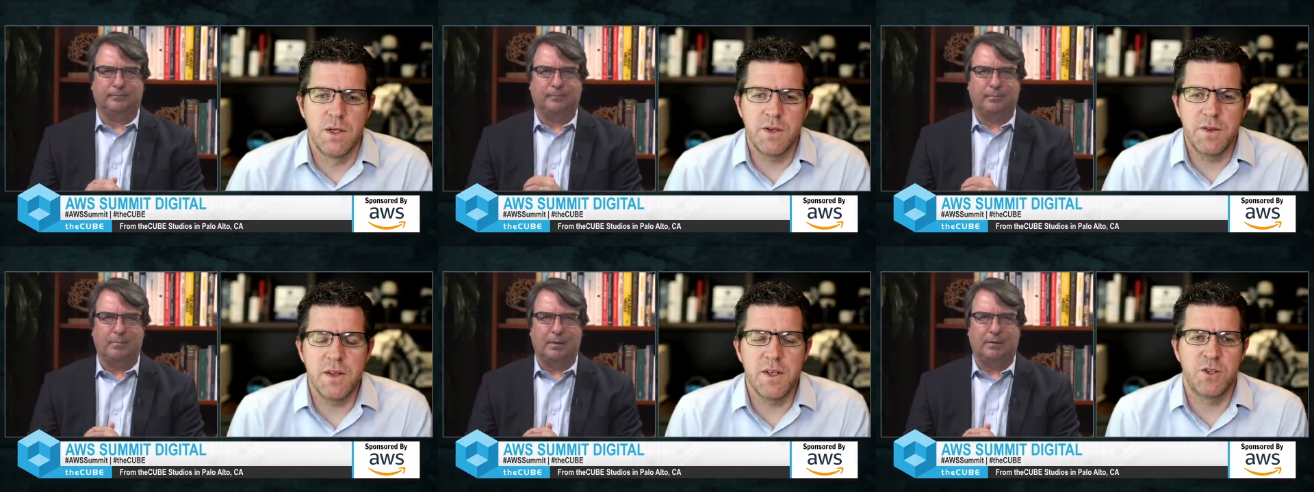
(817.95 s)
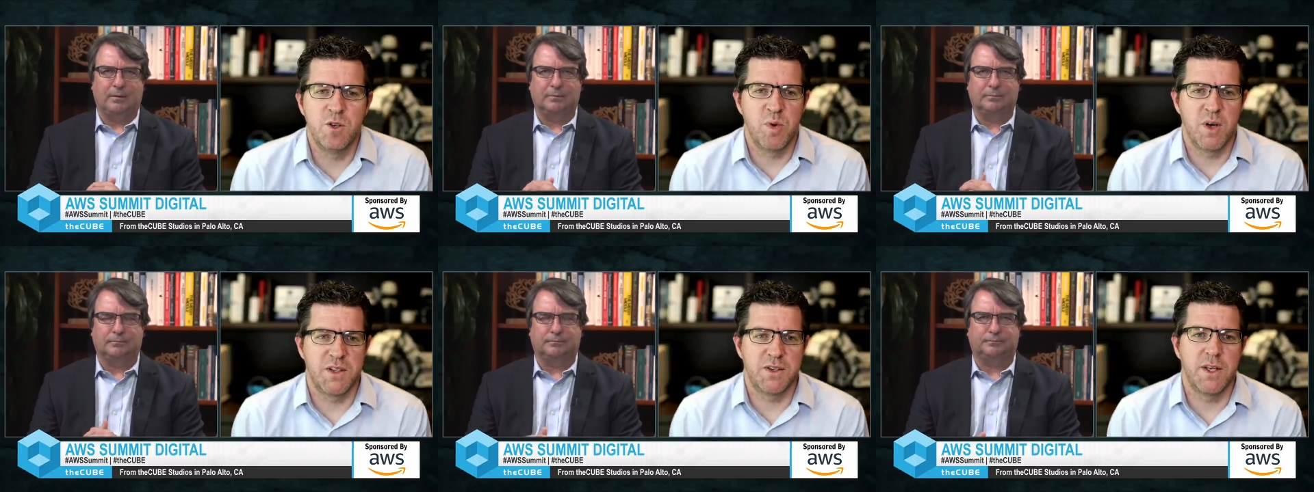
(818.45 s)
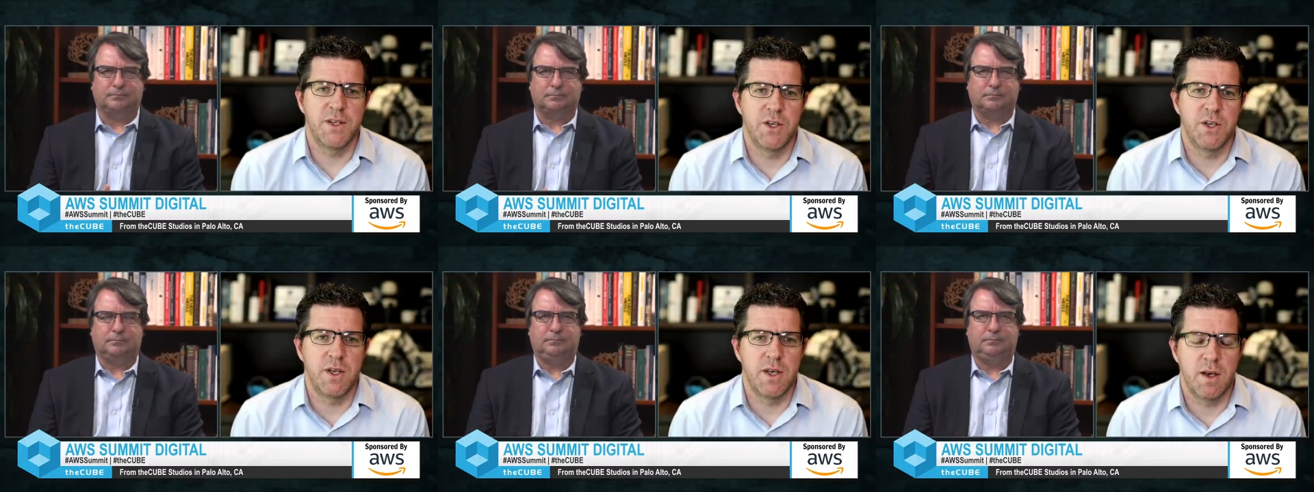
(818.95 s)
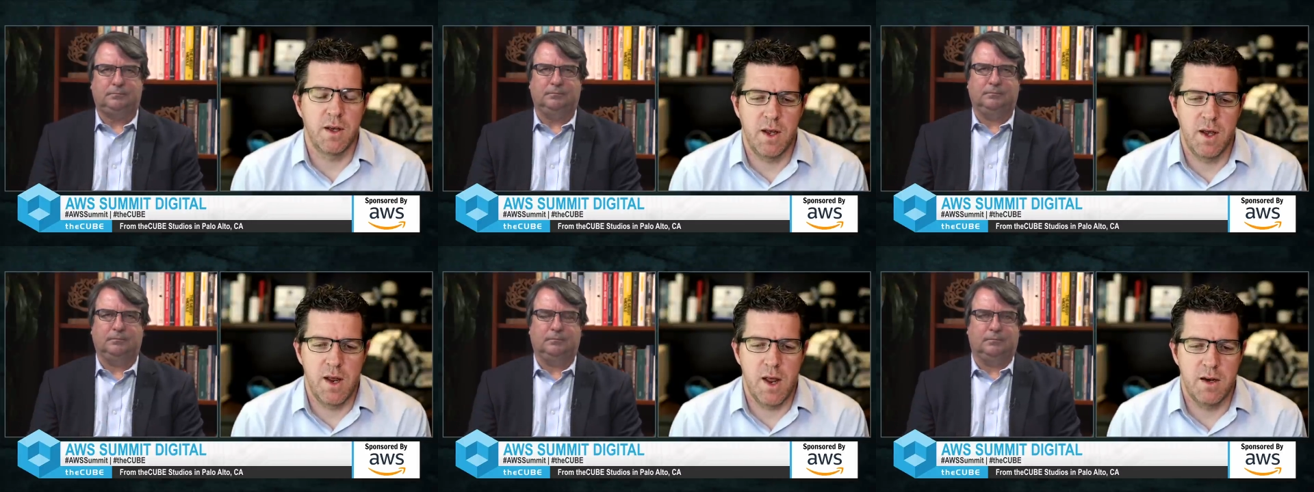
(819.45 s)
Speaker 1: So I think there's two parts to that journey, uh,
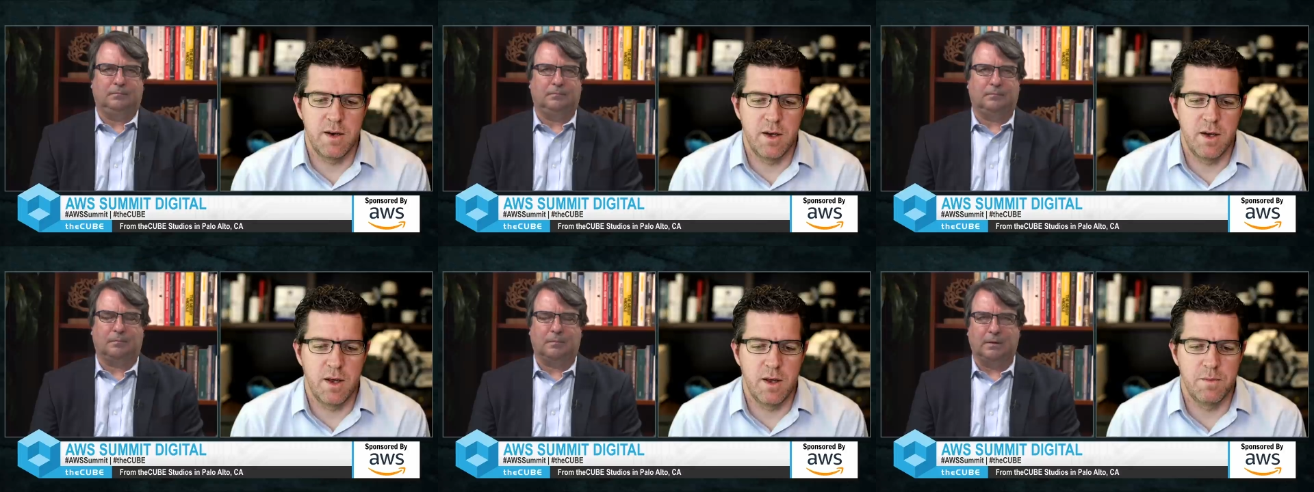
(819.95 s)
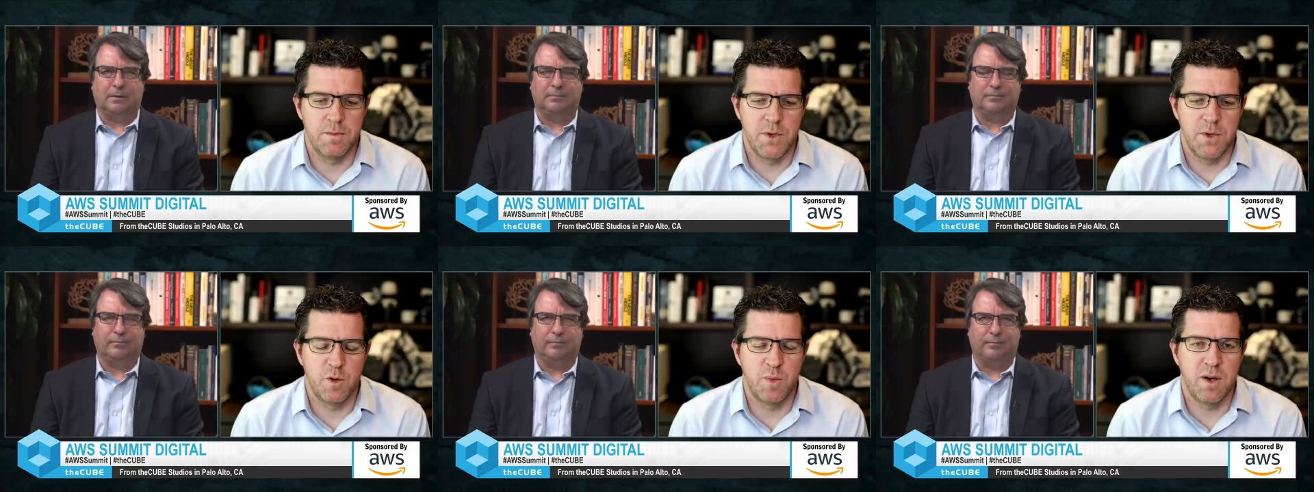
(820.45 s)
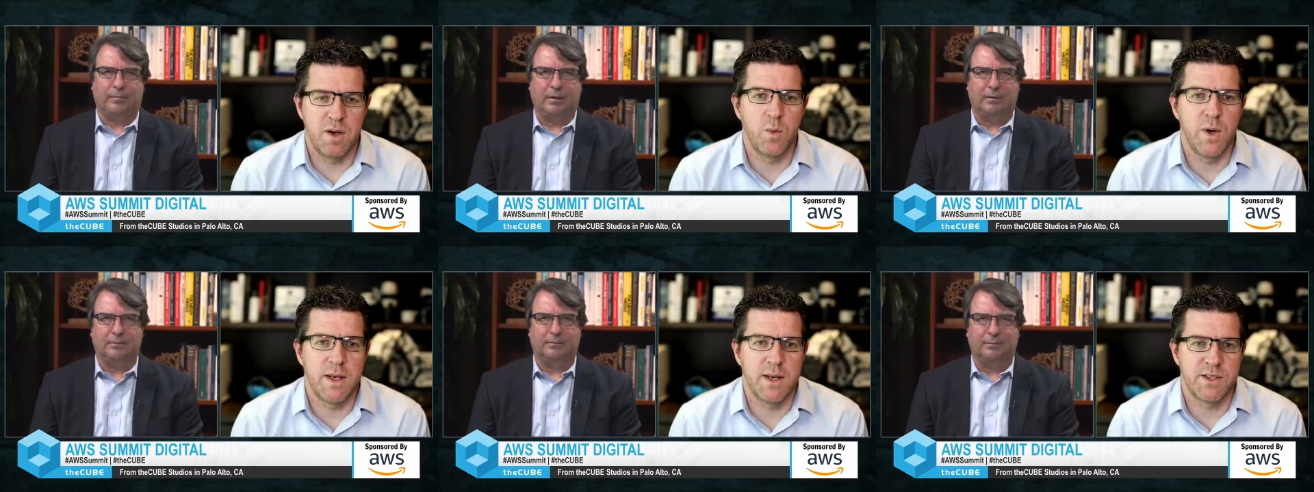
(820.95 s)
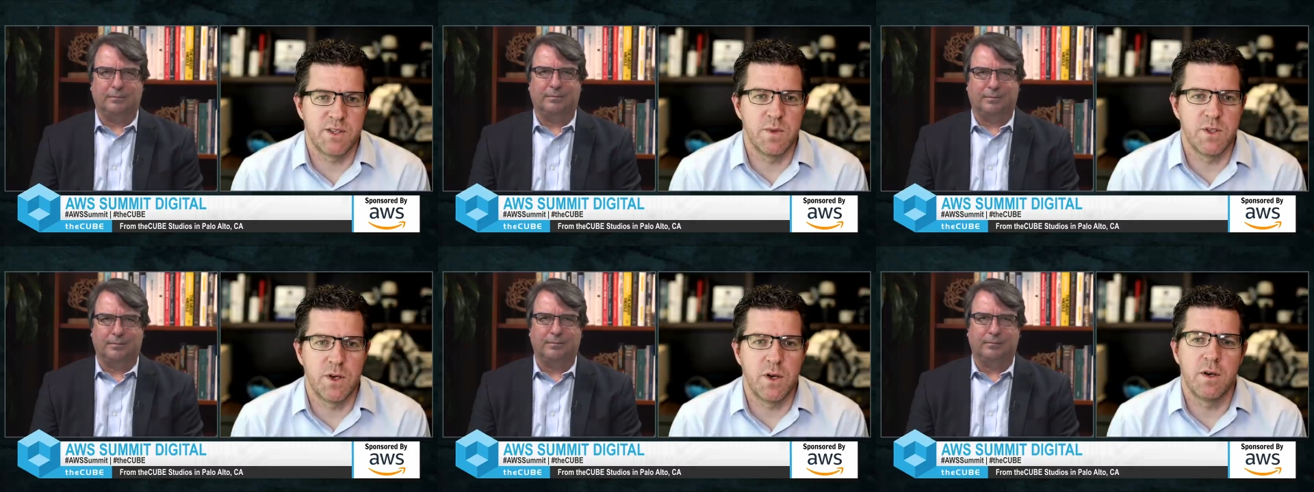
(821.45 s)
and, and um, you know, depending on where
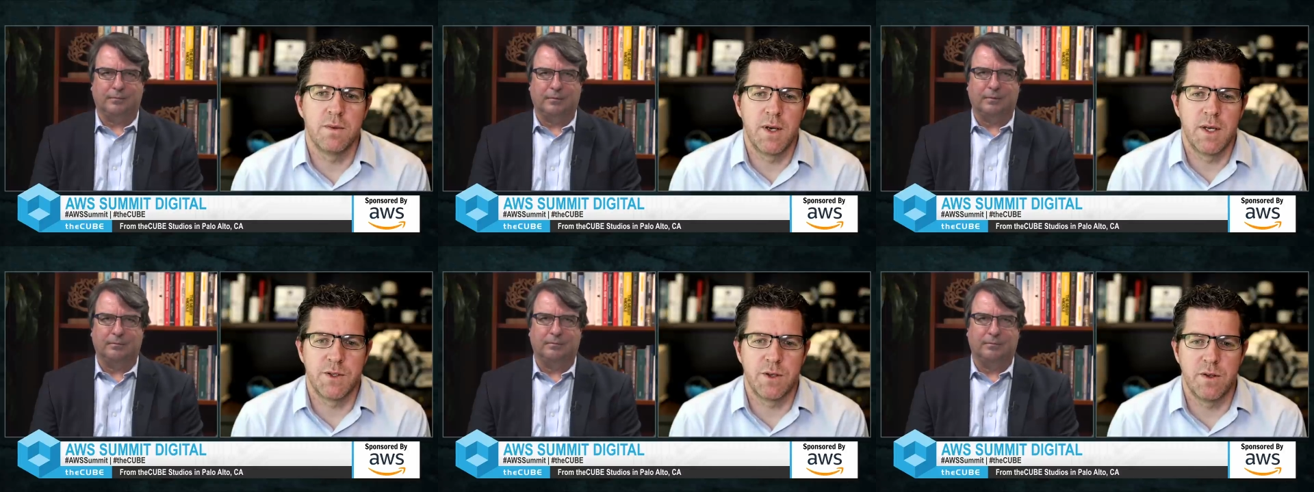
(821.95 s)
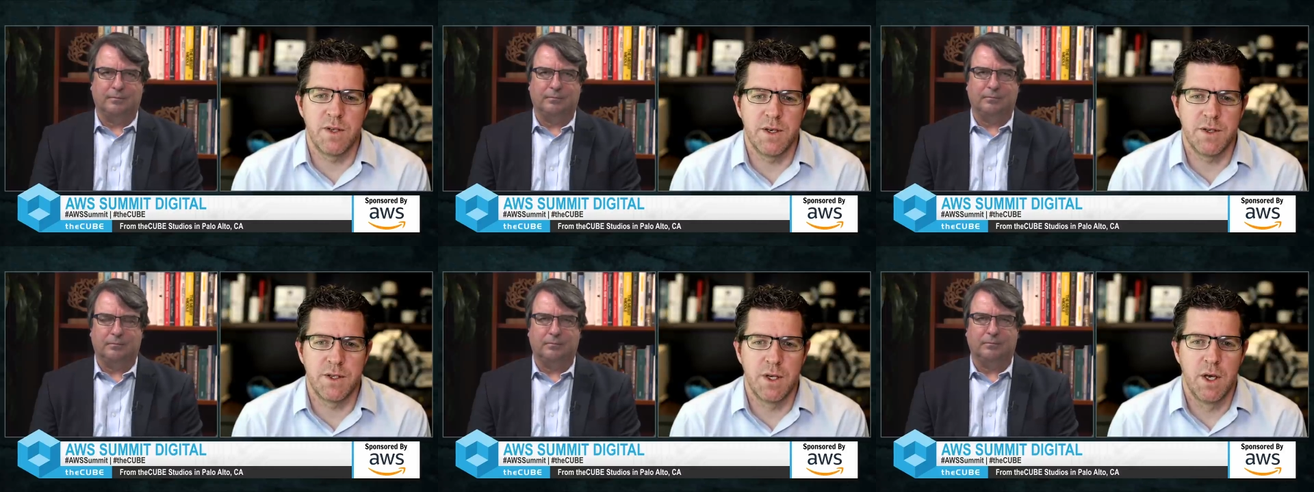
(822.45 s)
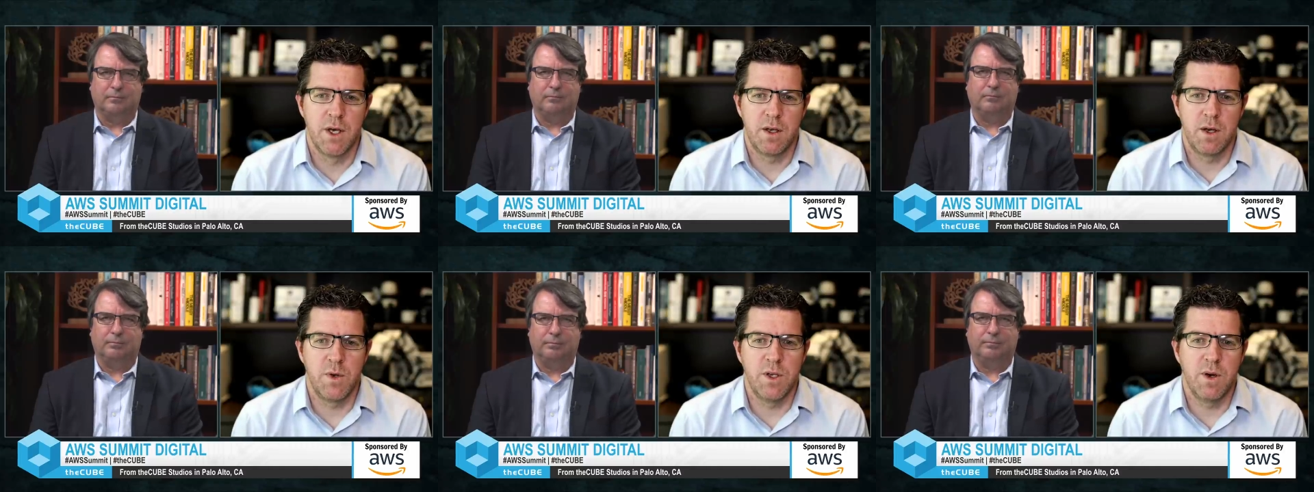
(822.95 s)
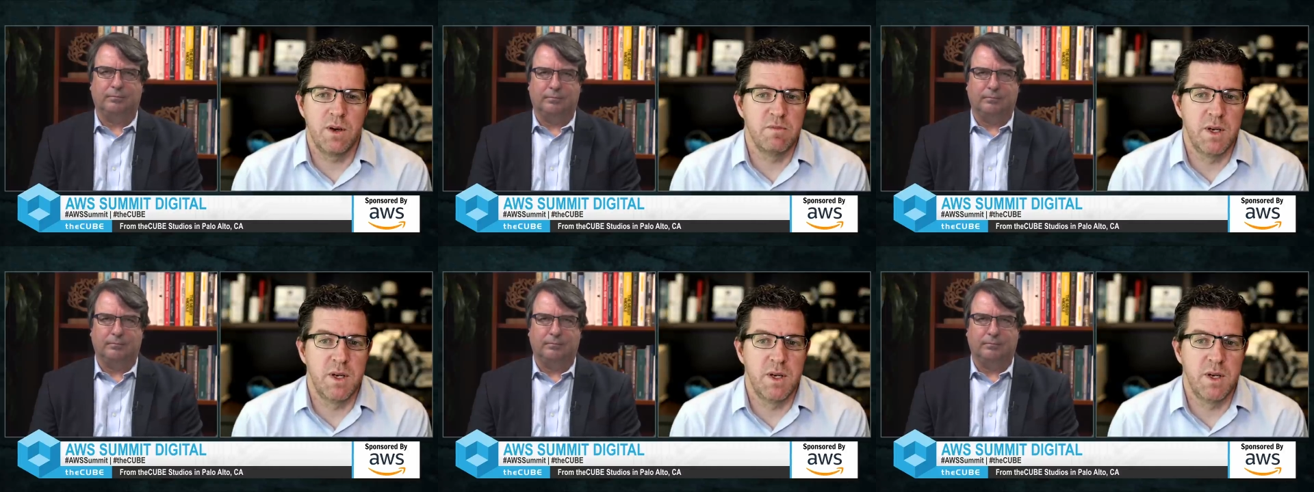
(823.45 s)
customers are. And so there's, you know, we do have